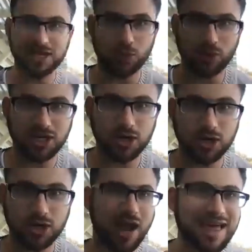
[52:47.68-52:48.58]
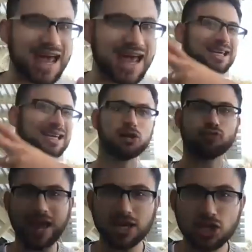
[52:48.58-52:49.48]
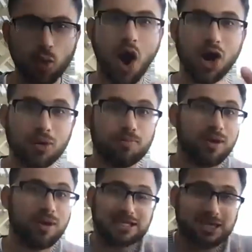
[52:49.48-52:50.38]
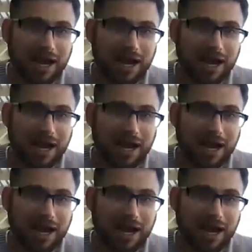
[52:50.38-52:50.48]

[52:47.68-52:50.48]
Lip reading: you can do, right? That is, right, because